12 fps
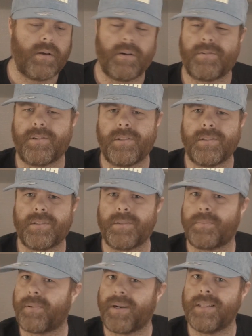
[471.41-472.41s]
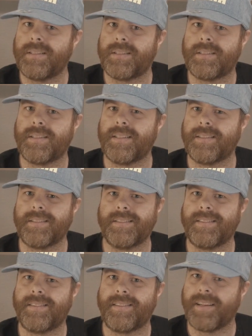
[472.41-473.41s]
Of course, the price
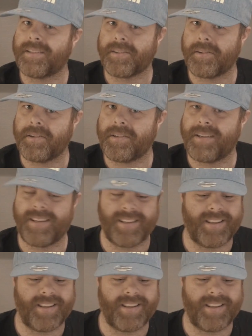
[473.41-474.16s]
isn't that good.